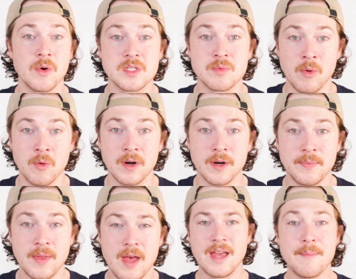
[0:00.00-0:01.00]
once more.
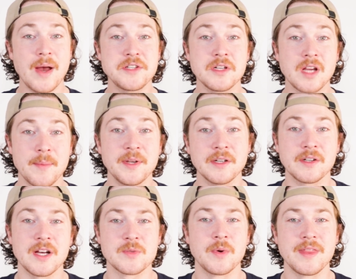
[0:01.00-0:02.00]
Imagine coming
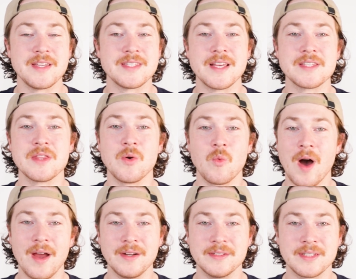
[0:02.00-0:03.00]
across one of these things in the
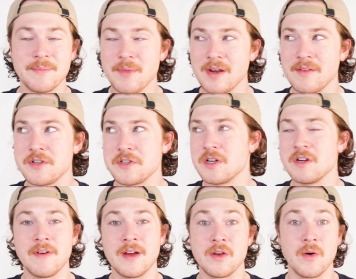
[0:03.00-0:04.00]
wild. I'm not even sure
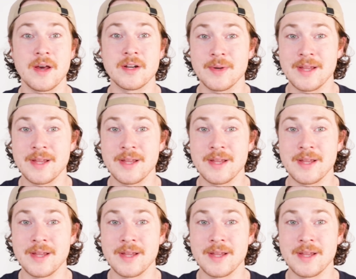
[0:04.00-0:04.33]
if I'd know how to